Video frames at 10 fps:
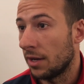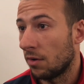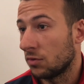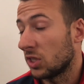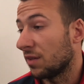
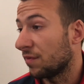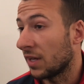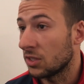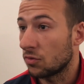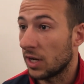obviously the
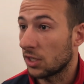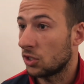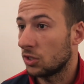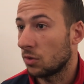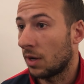fans' reaction
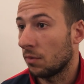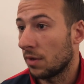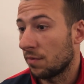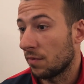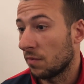to how they've,
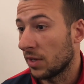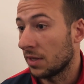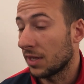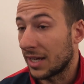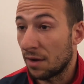I think
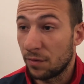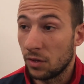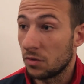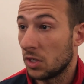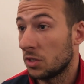the gaffer
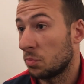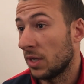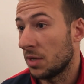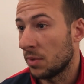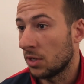that has
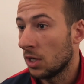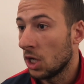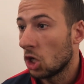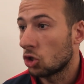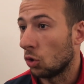played me
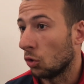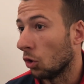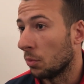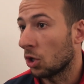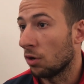and showed
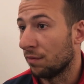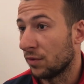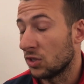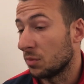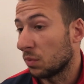ultimate
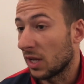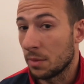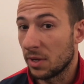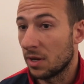confidence in playing me,